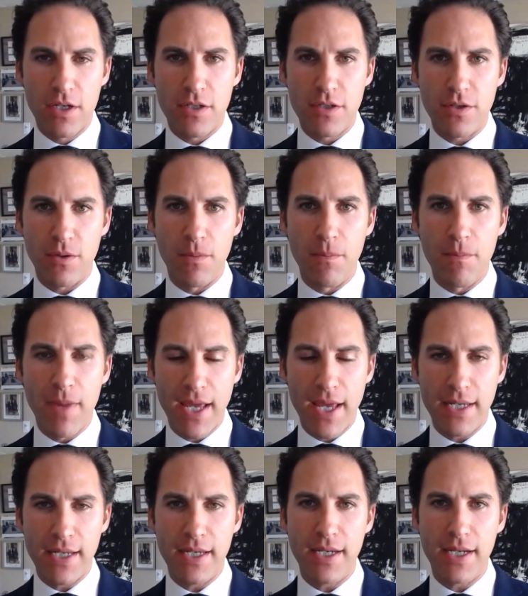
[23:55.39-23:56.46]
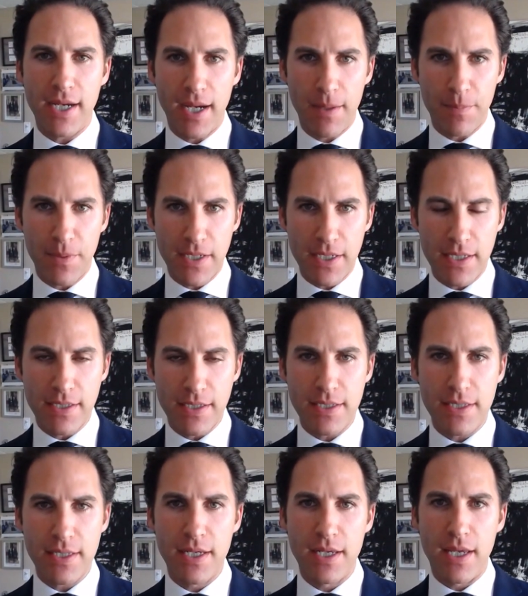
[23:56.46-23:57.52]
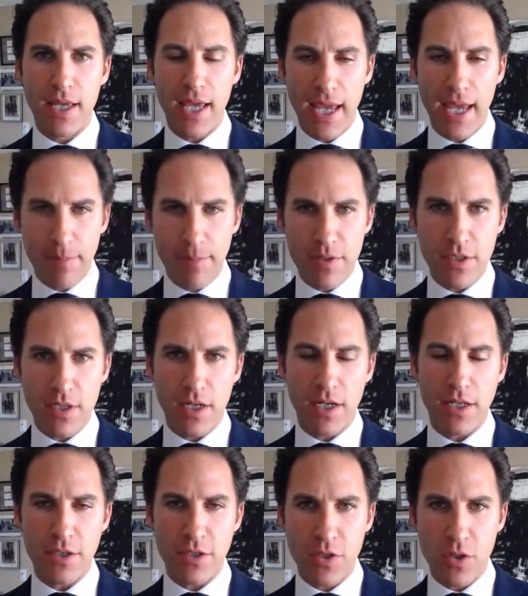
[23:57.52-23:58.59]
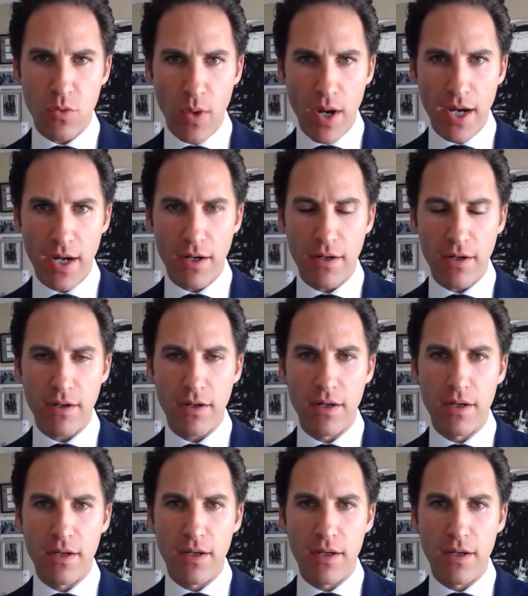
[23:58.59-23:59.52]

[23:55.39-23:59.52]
So many companies, Amazon, Square,